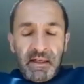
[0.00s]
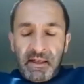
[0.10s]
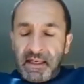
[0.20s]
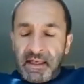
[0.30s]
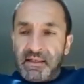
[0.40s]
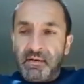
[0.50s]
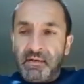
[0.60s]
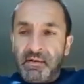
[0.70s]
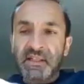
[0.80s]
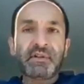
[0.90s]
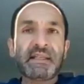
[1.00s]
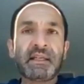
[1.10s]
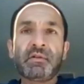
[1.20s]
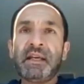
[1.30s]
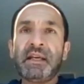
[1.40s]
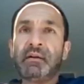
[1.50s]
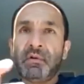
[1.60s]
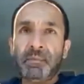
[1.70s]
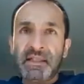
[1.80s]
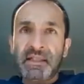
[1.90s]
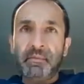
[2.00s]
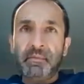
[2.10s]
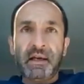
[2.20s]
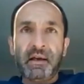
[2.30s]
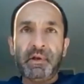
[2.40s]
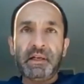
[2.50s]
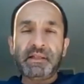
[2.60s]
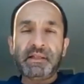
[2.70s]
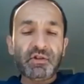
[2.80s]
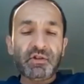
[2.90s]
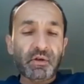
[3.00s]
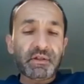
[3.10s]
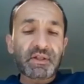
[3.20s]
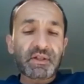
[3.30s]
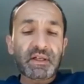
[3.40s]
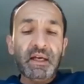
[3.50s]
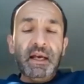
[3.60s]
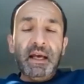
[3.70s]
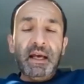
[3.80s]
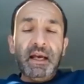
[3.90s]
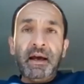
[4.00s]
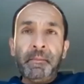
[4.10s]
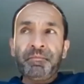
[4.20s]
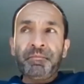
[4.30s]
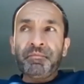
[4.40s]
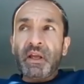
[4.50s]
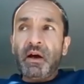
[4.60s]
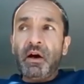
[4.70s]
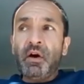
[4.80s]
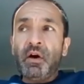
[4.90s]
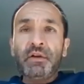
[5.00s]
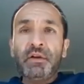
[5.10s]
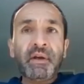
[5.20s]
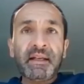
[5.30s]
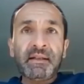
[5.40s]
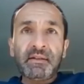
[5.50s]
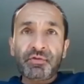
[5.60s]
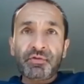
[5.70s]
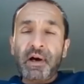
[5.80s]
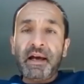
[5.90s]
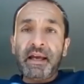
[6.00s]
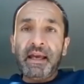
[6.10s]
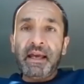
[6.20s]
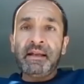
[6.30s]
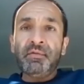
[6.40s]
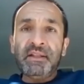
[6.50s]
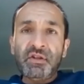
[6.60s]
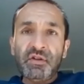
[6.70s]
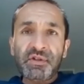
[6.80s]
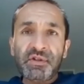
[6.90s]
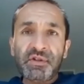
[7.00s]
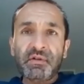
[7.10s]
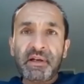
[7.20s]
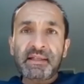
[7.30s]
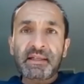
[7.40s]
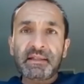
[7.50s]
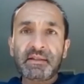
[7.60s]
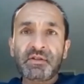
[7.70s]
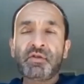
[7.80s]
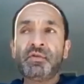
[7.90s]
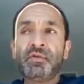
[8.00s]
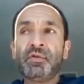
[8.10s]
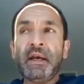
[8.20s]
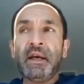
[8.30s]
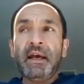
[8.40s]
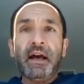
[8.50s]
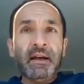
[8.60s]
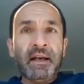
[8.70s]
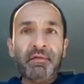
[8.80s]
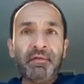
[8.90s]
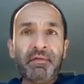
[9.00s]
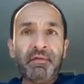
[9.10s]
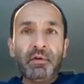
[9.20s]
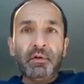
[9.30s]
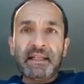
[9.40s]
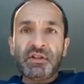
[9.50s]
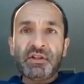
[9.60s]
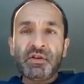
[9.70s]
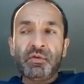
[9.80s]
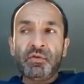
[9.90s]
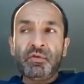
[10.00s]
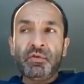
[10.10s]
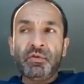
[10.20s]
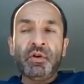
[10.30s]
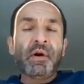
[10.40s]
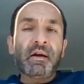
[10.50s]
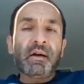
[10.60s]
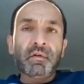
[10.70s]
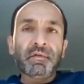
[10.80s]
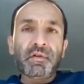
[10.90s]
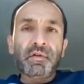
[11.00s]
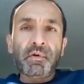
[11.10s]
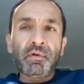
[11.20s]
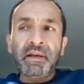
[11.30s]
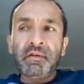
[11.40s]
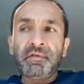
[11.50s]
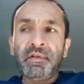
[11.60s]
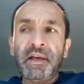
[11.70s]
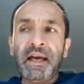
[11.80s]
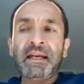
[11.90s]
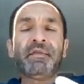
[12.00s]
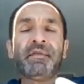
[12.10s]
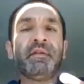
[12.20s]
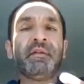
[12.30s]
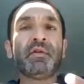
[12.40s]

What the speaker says: the case of cybersecurity, it would be cyber liability insurance. Or you can try and reduce the risk to a level that you are comfortable with. And even if you're